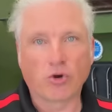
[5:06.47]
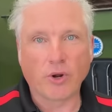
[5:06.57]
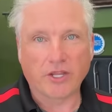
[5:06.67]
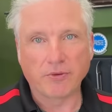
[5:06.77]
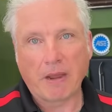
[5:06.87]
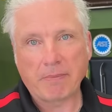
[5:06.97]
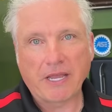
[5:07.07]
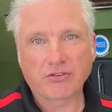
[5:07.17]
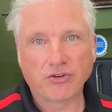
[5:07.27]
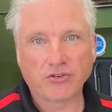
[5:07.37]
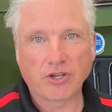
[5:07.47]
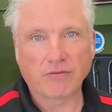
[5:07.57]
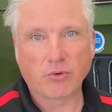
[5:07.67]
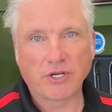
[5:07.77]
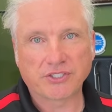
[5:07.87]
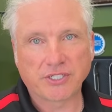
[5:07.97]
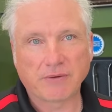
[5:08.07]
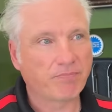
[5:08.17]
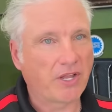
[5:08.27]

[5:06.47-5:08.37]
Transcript: quick, you might be asking yourself a question.